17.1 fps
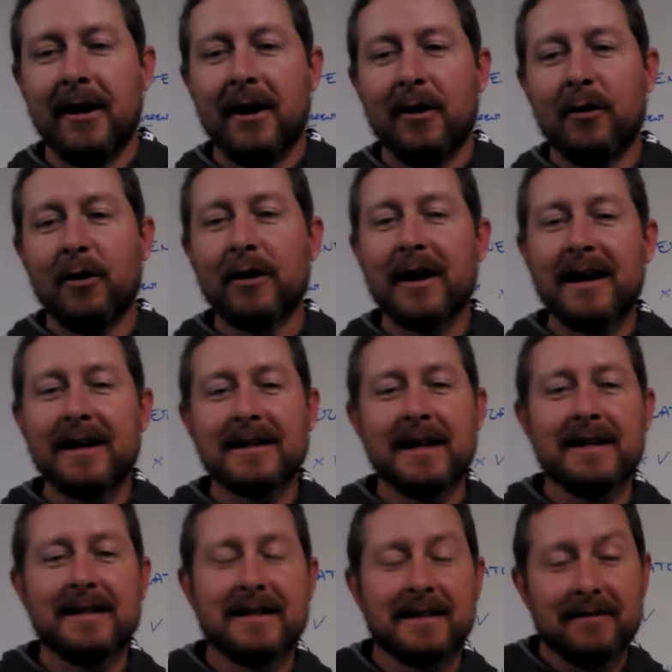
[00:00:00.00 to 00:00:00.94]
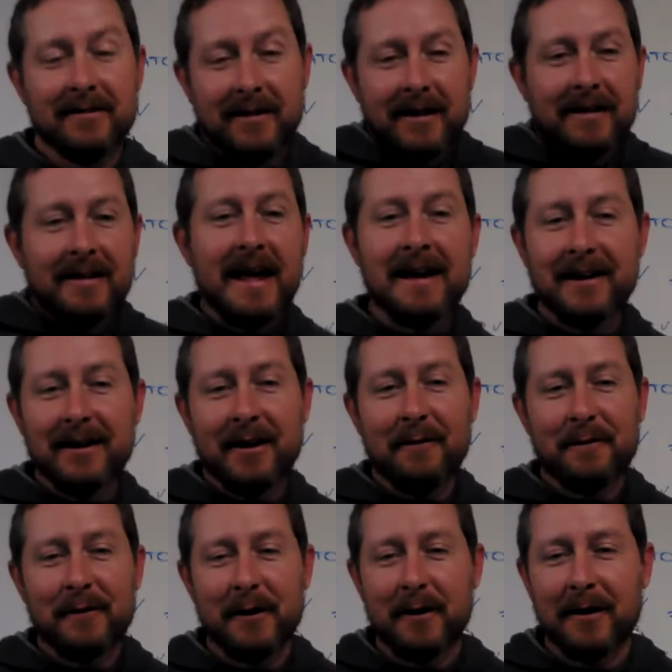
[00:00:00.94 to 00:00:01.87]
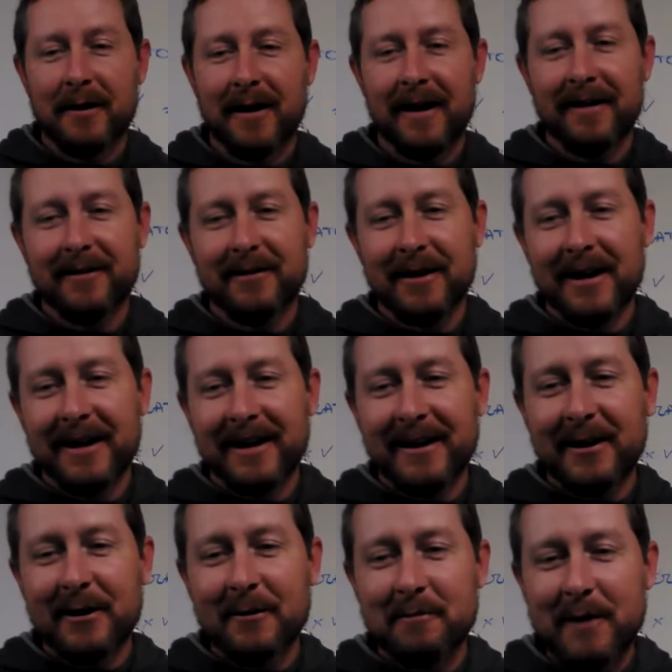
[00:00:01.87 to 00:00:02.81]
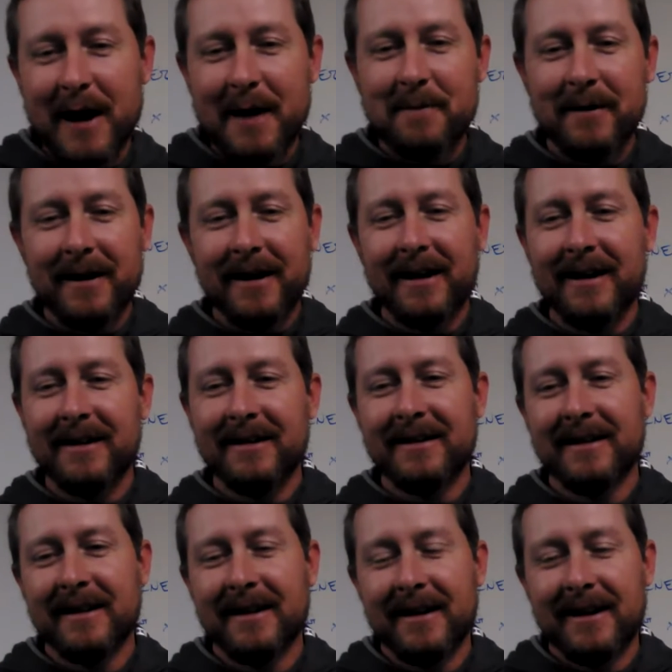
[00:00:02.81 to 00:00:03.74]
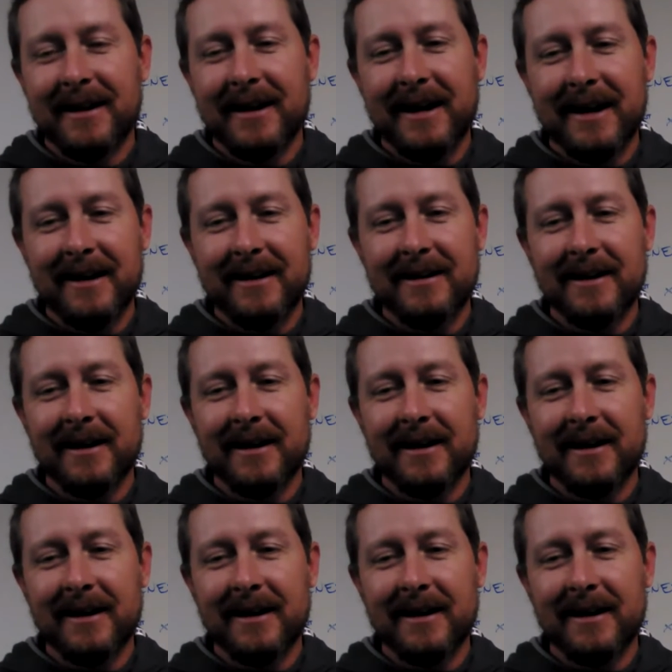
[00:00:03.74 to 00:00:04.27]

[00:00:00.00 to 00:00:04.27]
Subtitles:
Well, guys, I just thank y'all for popping in and